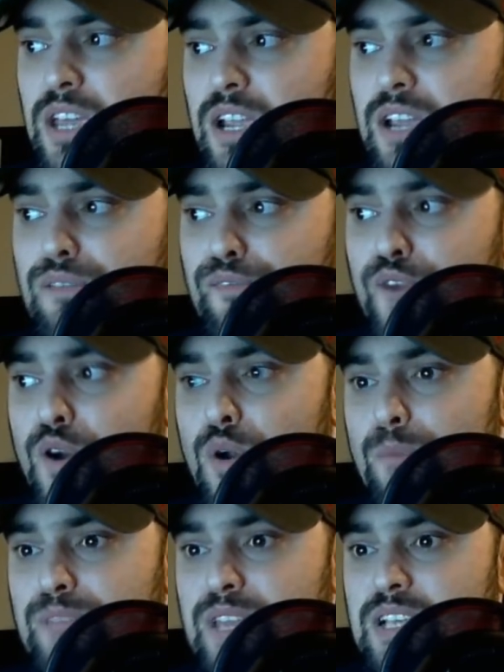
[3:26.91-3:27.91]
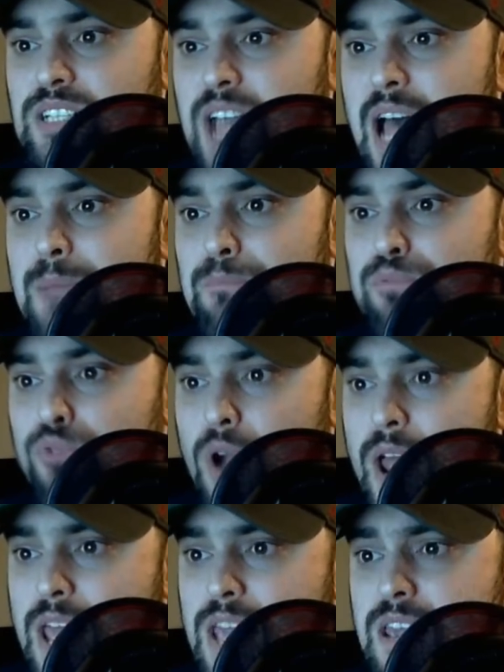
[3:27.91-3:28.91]
confirmed is that
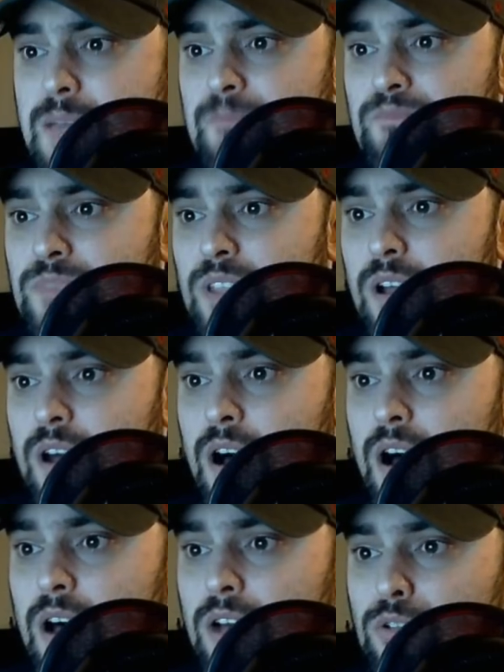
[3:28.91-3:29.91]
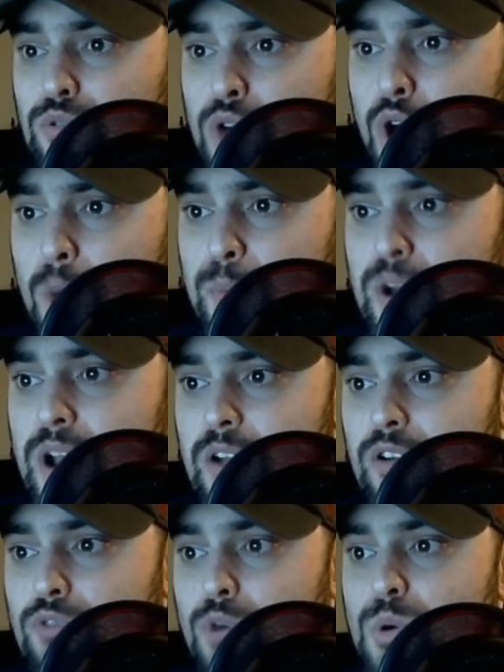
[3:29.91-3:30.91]
Bray, uh, Luke Harper, and
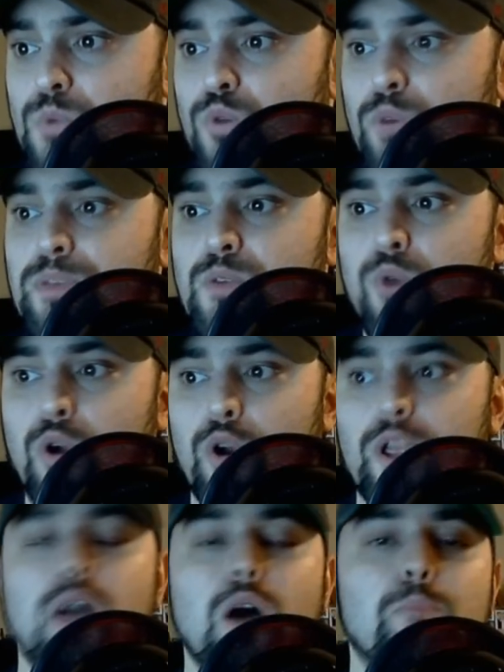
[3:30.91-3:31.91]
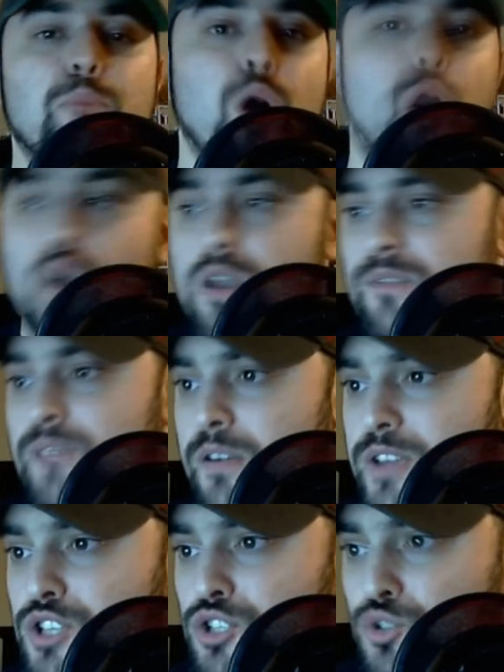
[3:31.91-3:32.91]
Eric Rowan will be working apart
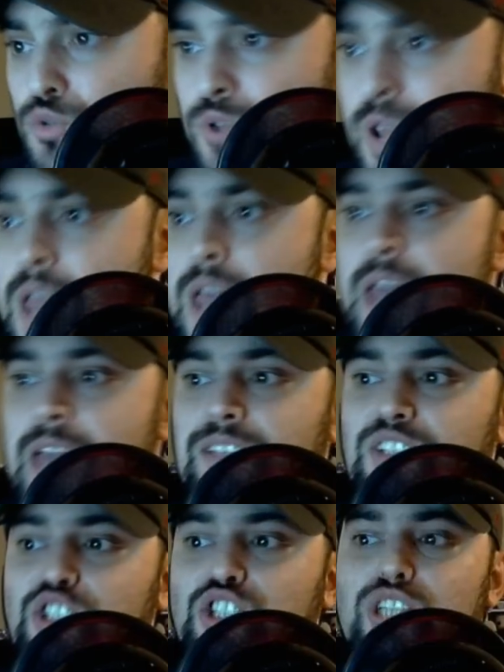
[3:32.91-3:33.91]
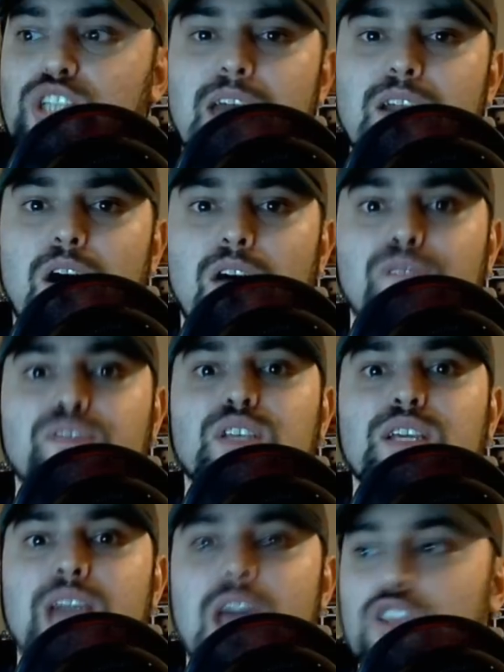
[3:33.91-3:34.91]
very soon instead of
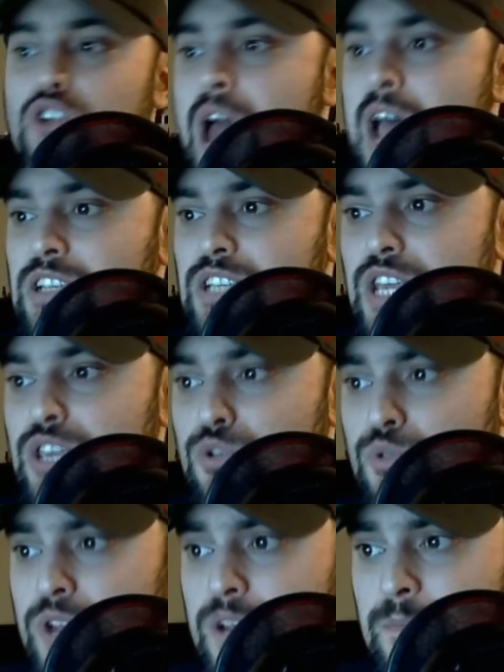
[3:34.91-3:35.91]
together as a unit.